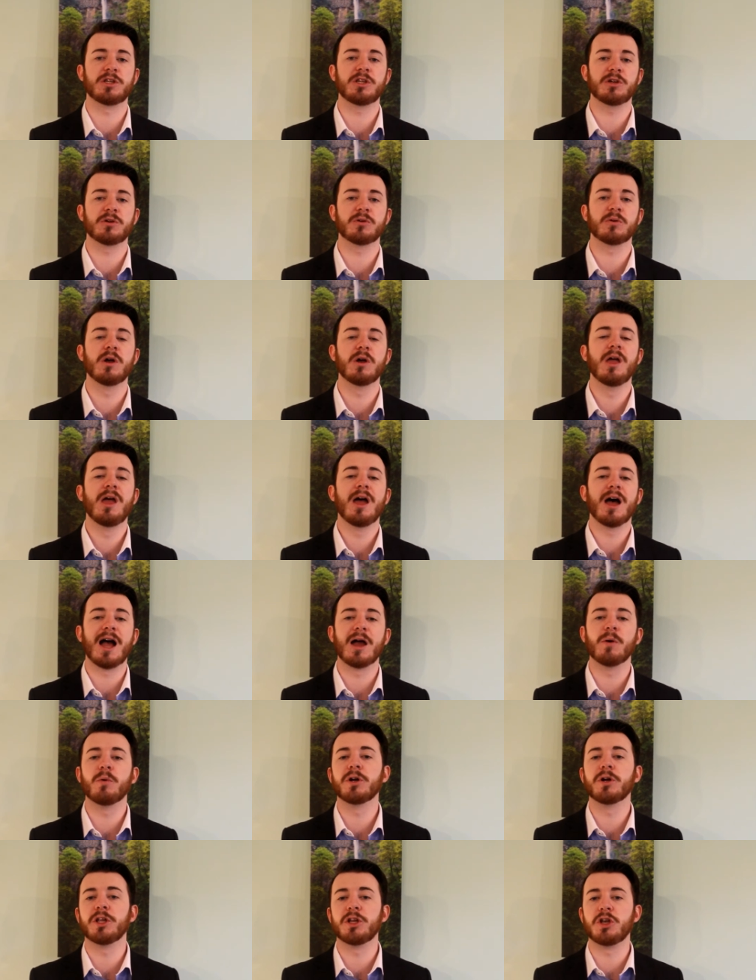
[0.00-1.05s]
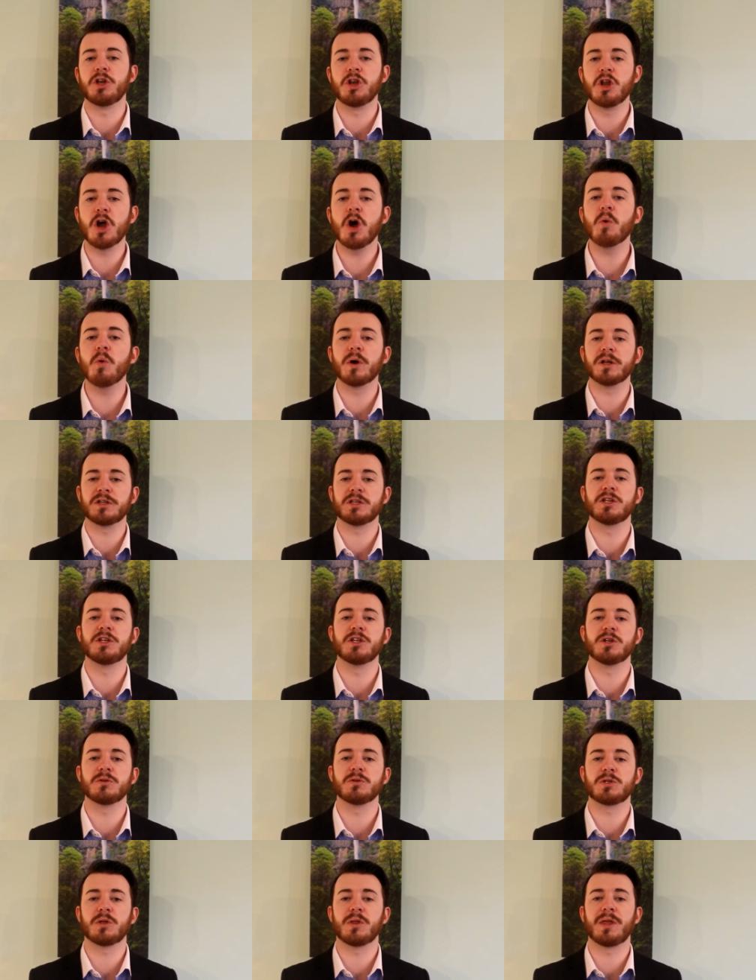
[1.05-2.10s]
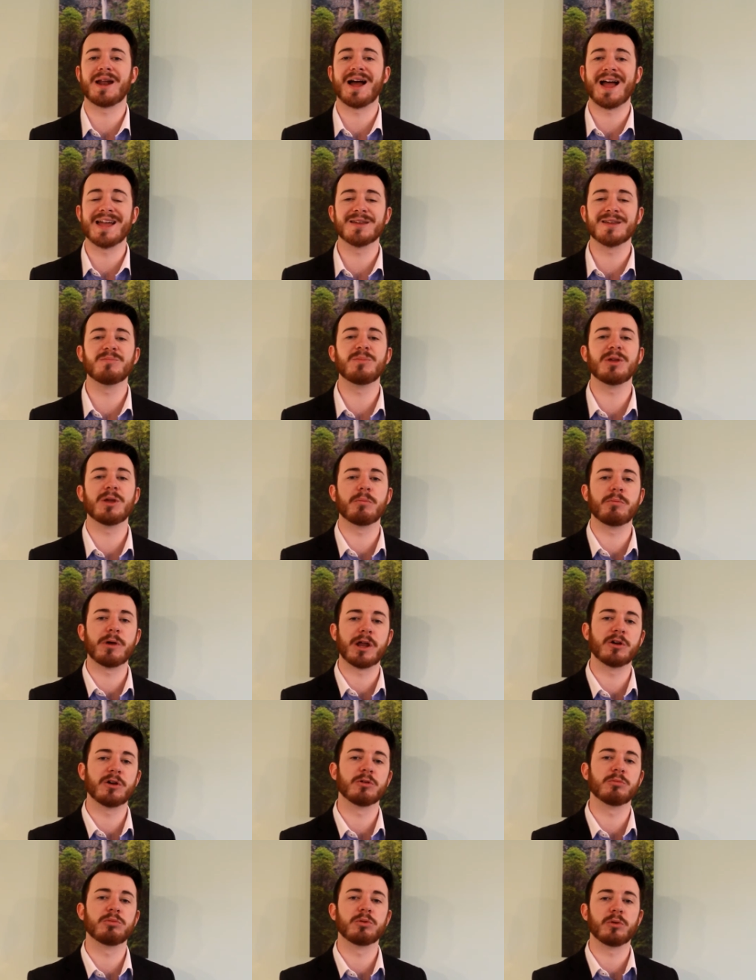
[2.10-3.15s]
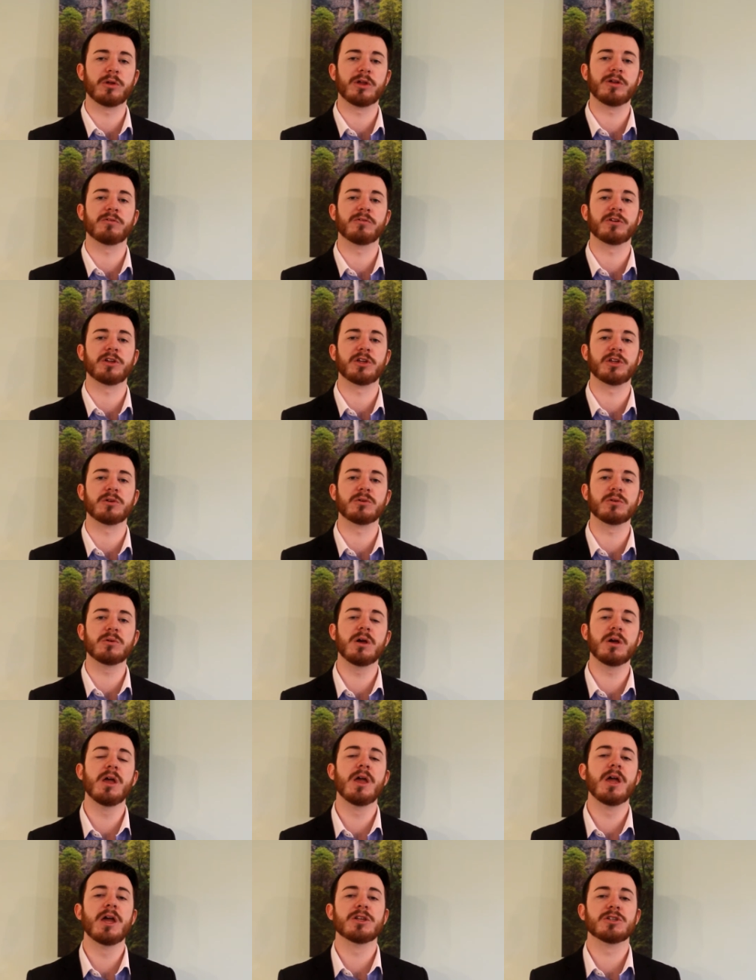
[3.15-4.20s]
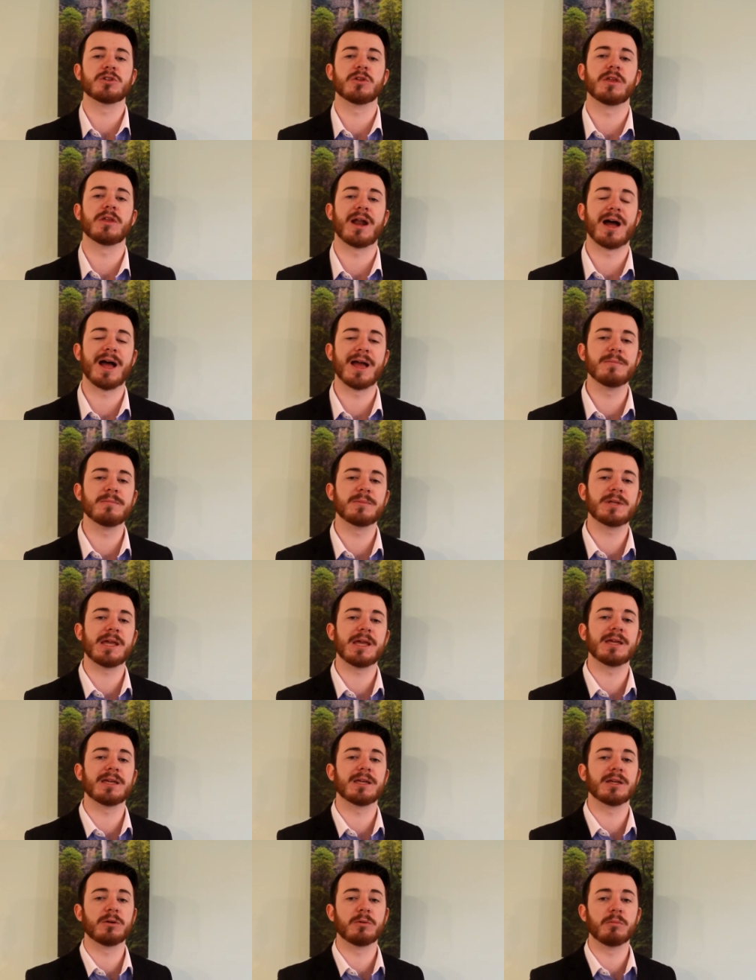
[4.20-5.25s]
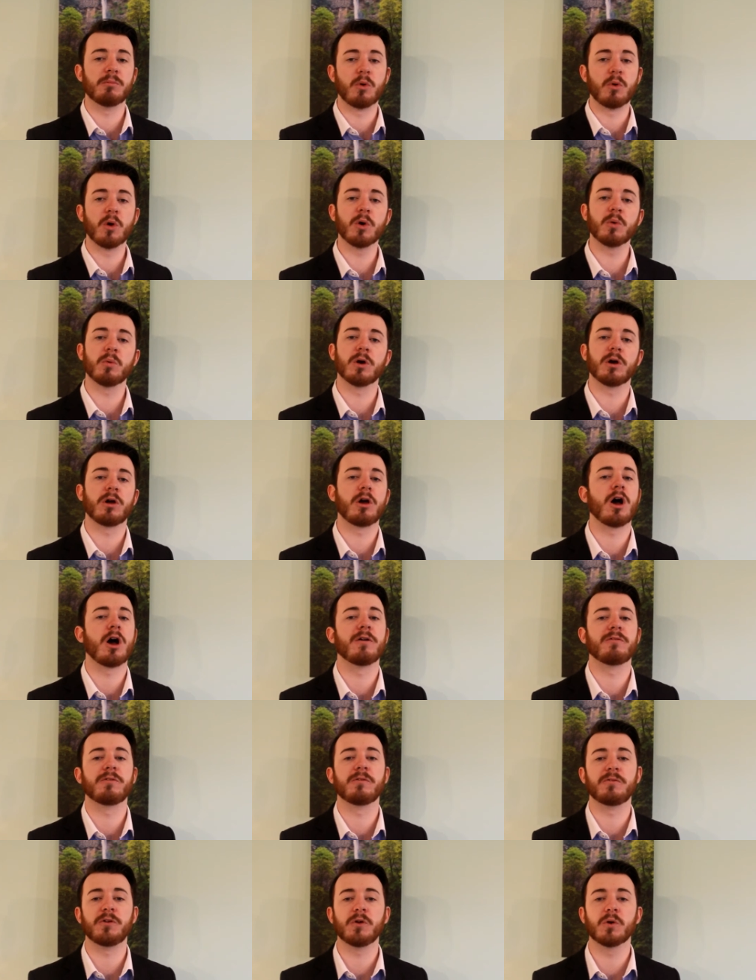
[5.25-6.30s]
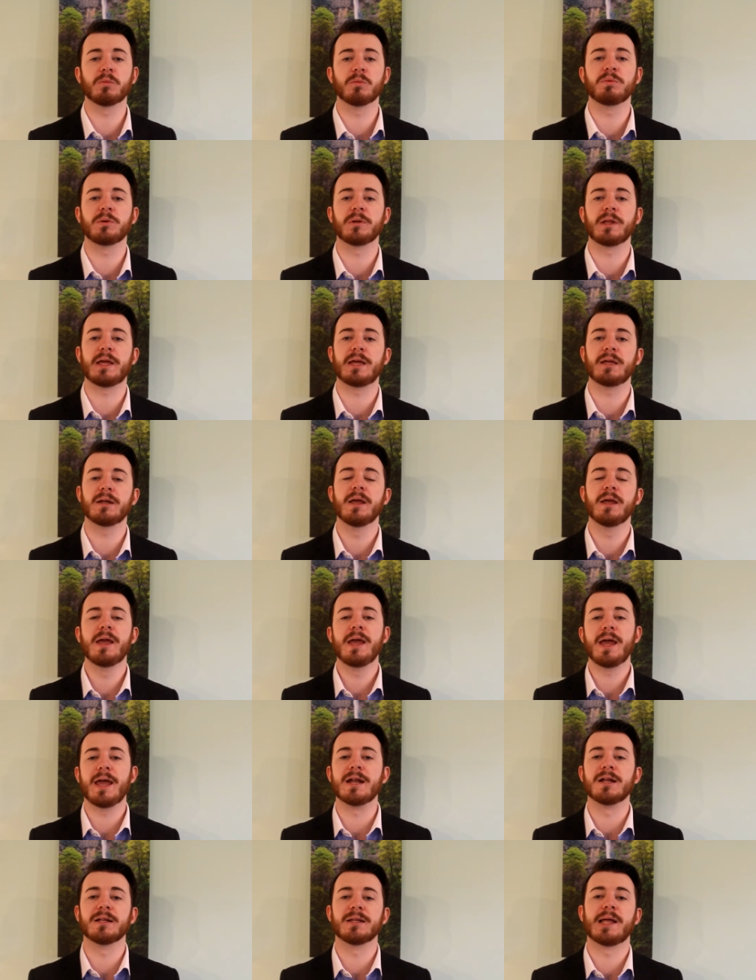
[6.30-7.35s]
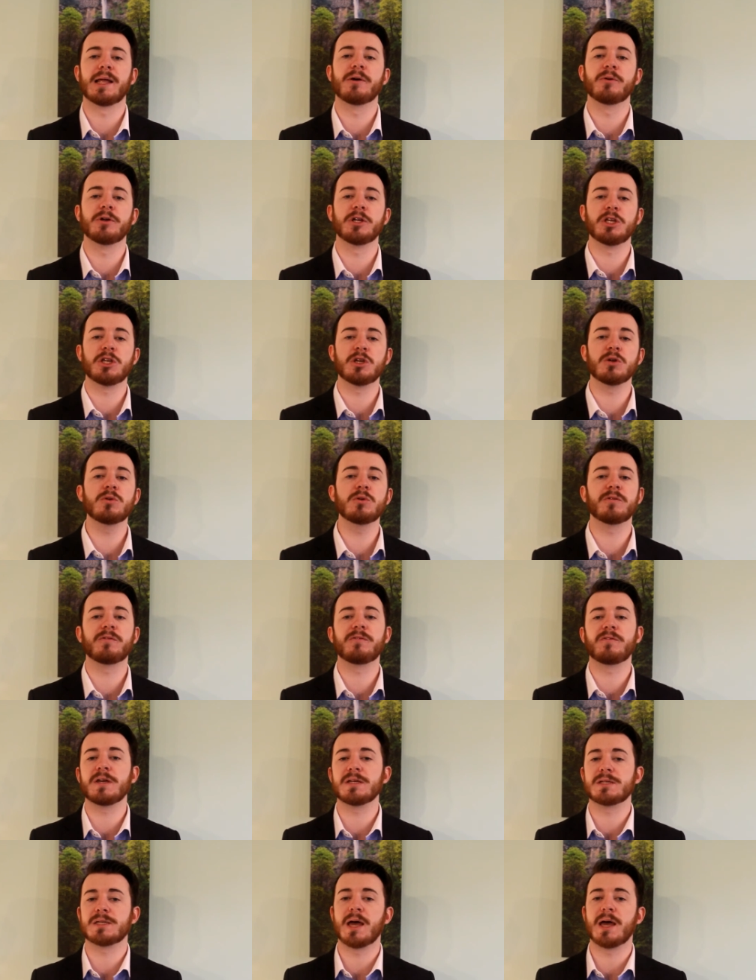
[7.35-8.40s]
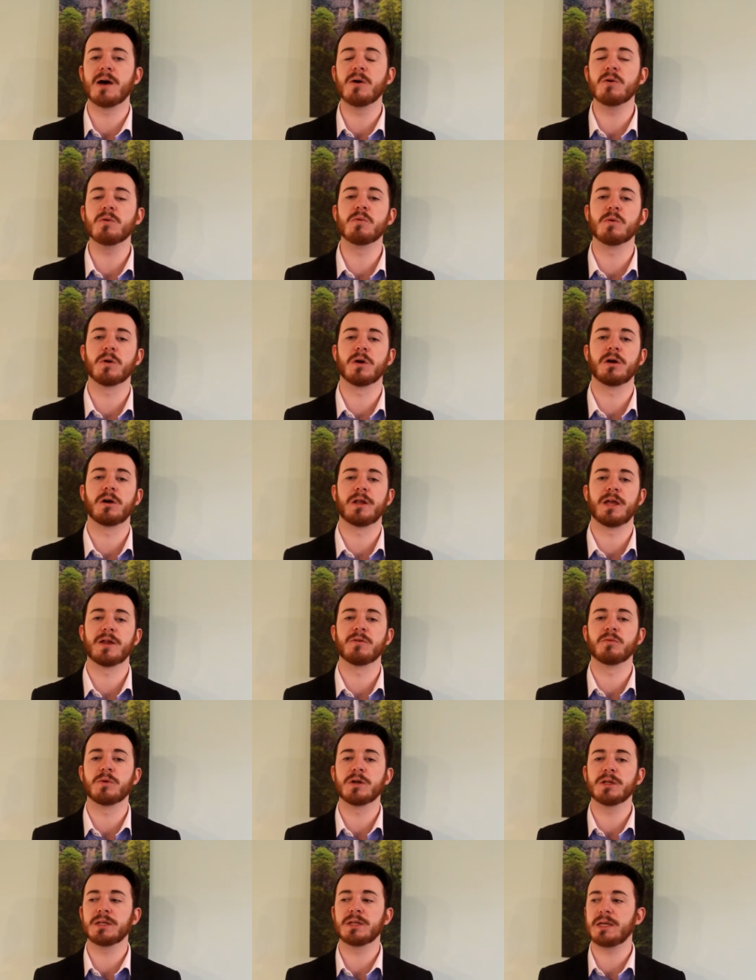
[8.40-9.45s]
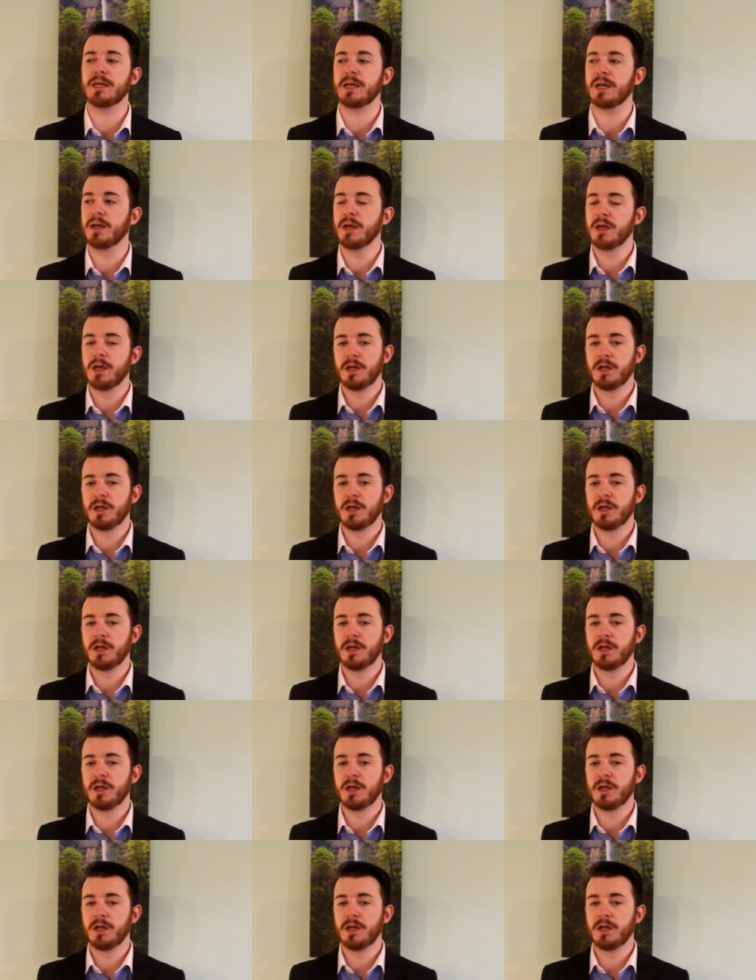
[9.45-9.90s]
do. I want to know what to do so that I can be a better employee for you, so that I'm taking more work off of your plate and allowing you to face outward and really,